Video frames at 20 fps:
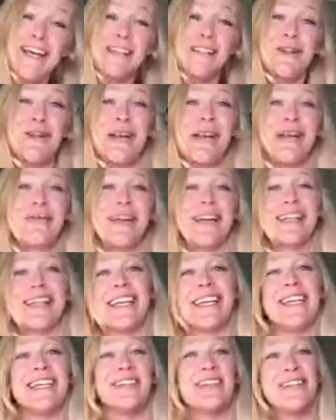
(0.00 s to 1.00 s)
So anyways,
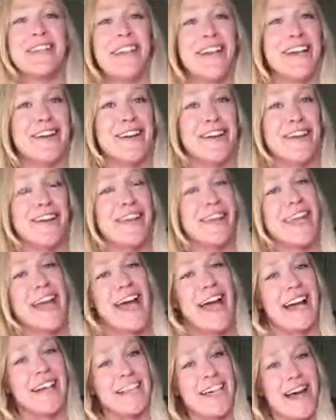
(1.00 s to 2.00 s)
a year later,
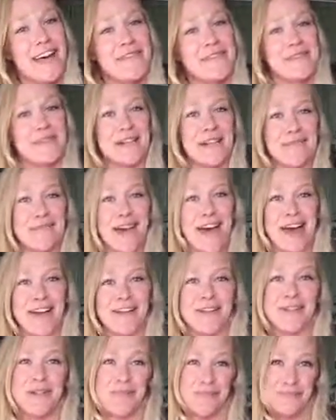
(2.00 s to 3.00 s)
they had to have a
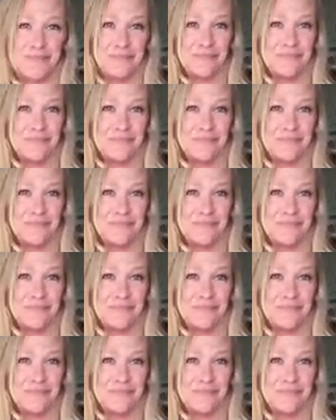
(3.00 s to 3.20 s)
rematch,